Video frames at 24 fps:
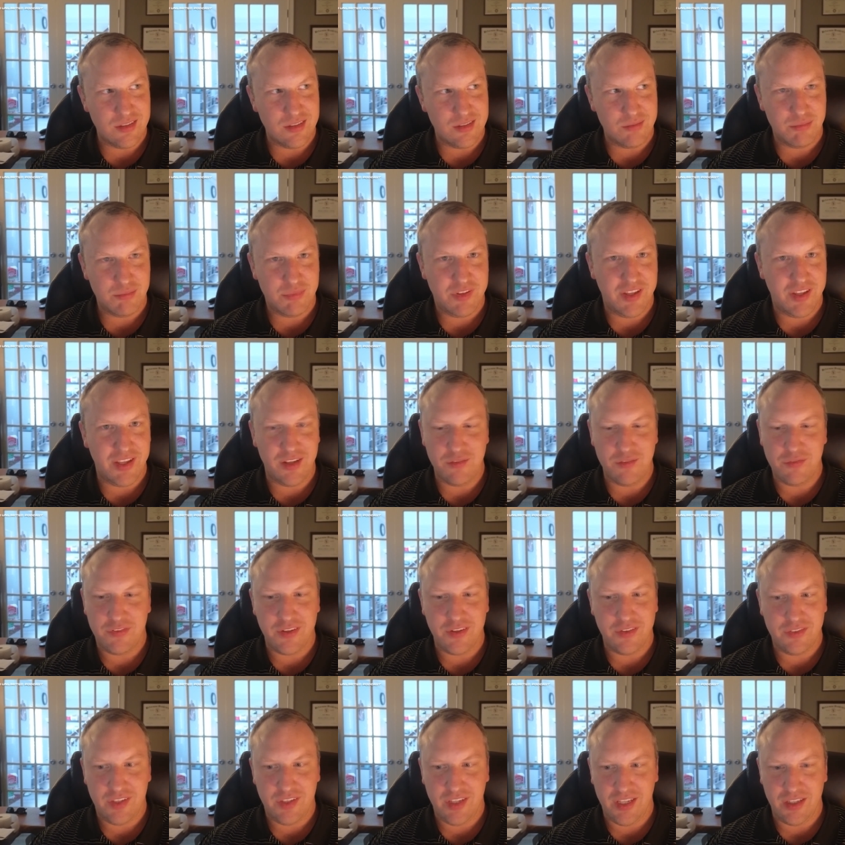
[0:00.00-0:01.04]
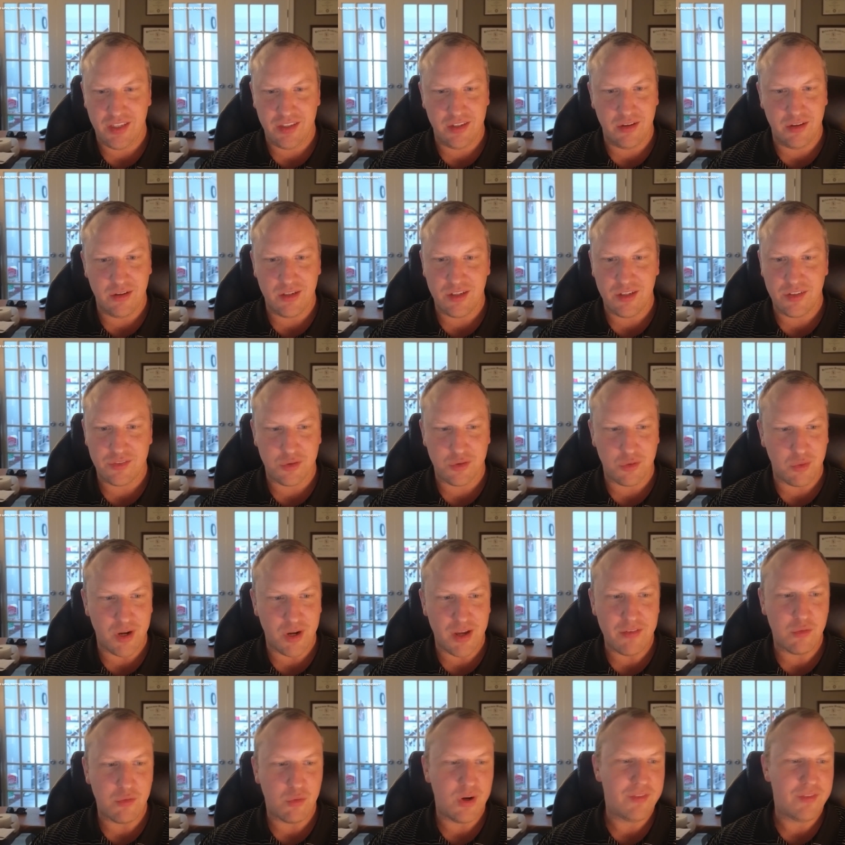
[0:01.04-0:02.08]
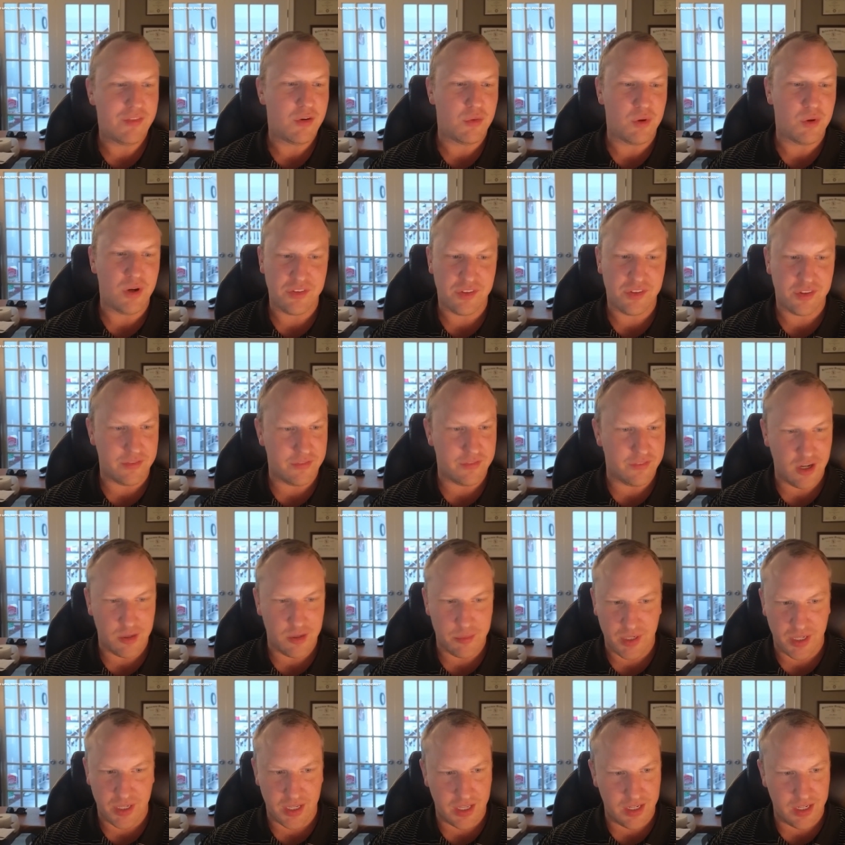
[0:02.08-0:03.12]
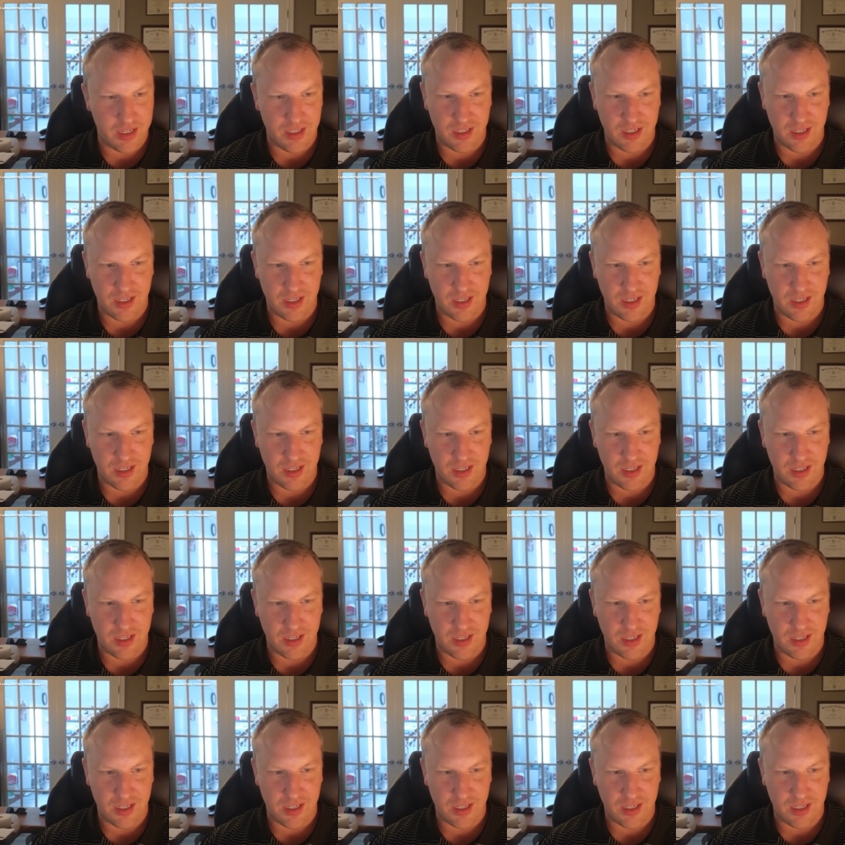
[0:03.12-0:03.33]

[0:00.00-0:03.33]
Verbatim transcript: 10, 15 units or whatever whatever it was at the very beginning,